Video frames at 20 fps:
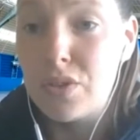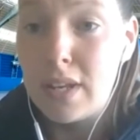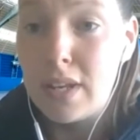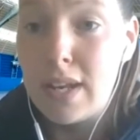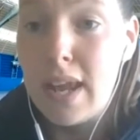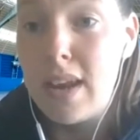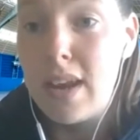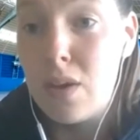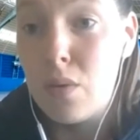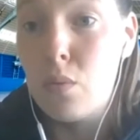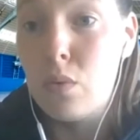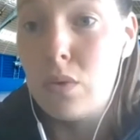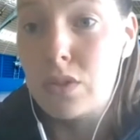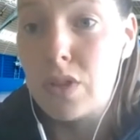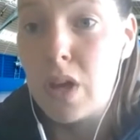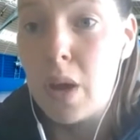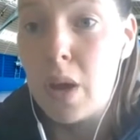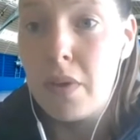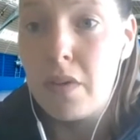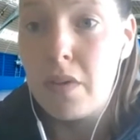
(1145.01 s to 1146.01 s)
and it was
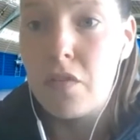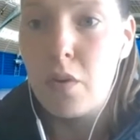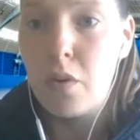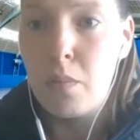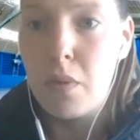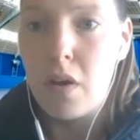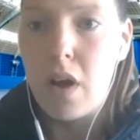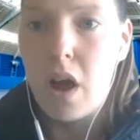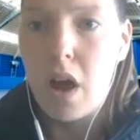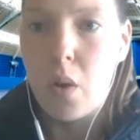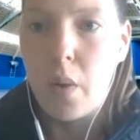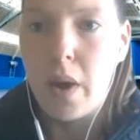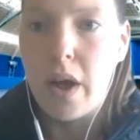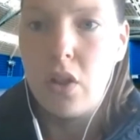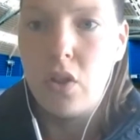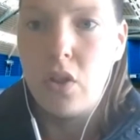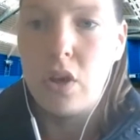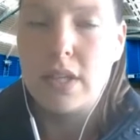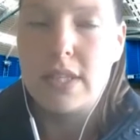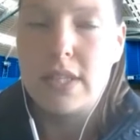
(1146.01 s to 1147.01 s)
coming from quite
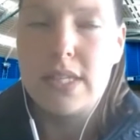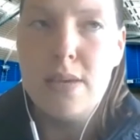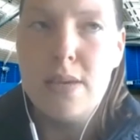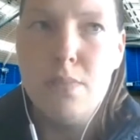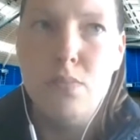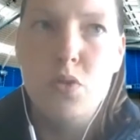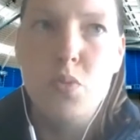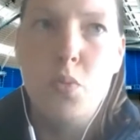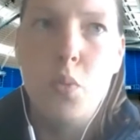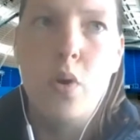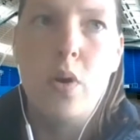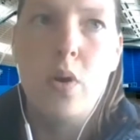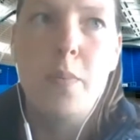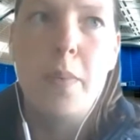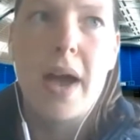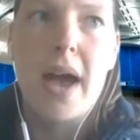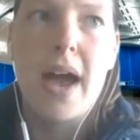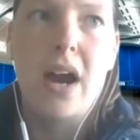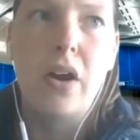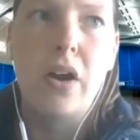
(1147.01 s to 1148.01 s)
a lot of team sport
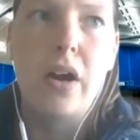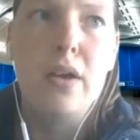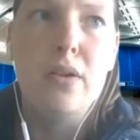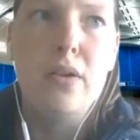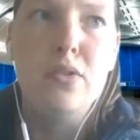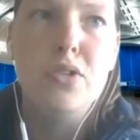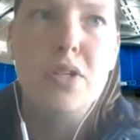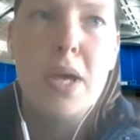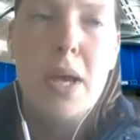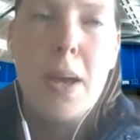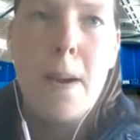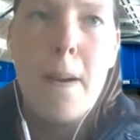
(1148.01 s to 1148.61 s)
background.